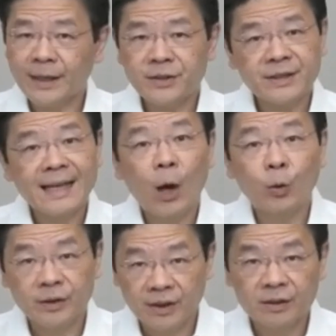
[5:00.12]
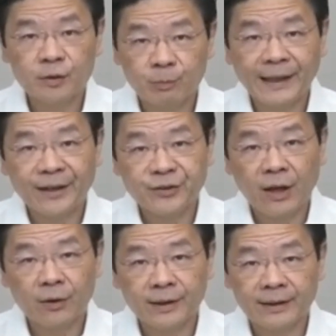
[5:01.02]
you can see how this plays
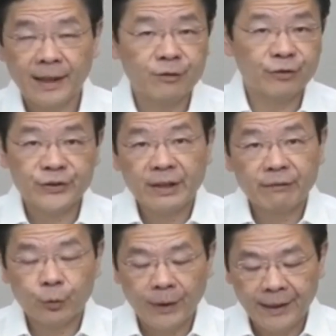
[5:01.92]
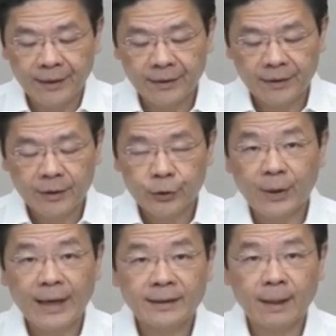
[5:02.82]
out in countries everywhere. You
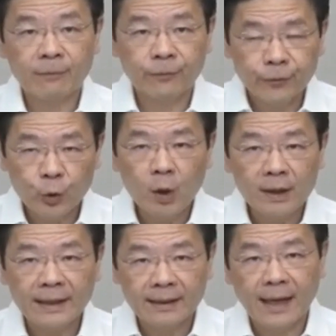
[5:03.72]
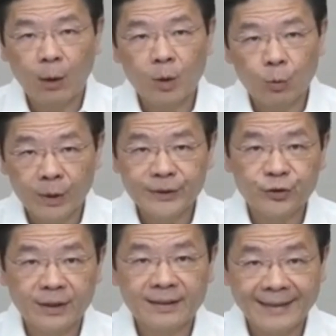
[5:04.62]
end up fueling our
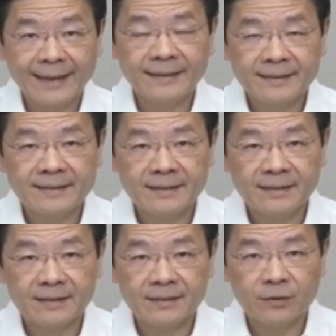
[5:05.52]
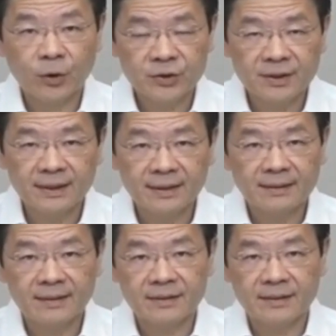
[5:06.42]
worst tendencies,
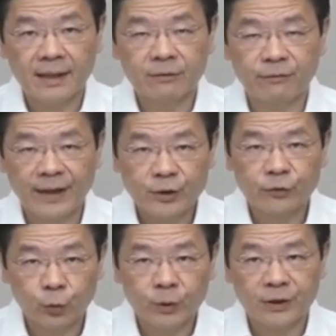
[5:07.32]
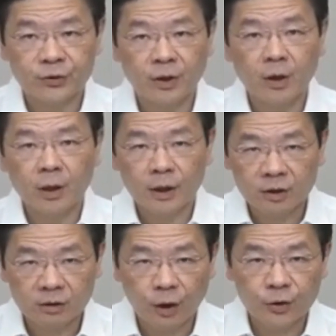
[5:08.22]
hostilities, and vengefulness
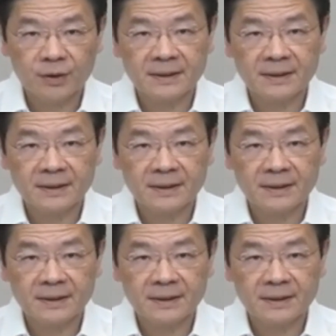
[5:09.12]
across